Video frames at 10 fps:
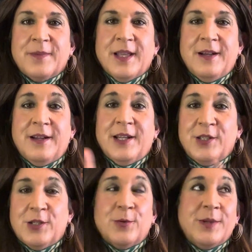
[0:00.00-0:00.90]
And you
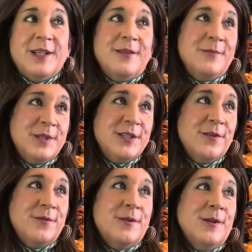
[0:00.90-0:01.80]
can read Michel
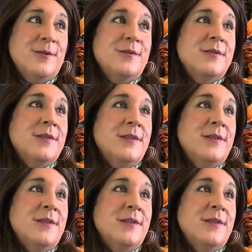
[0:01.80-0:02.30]
Foucault's